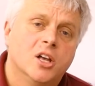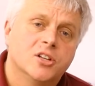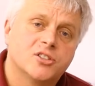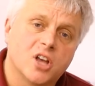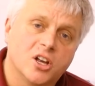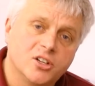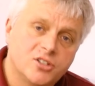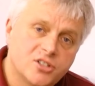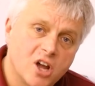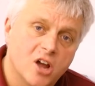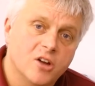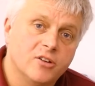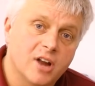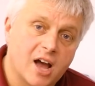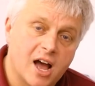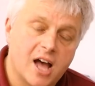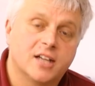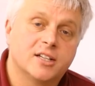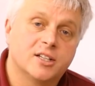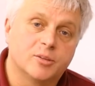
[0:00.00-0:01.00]
So
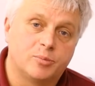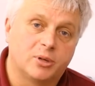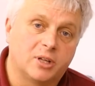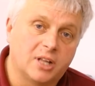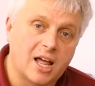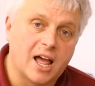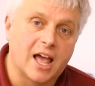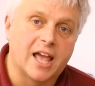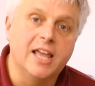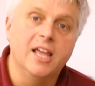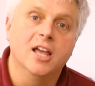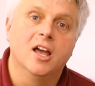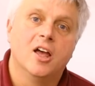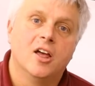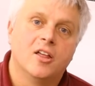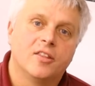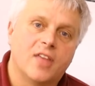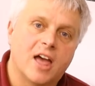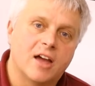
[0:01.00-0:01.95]
don't underplay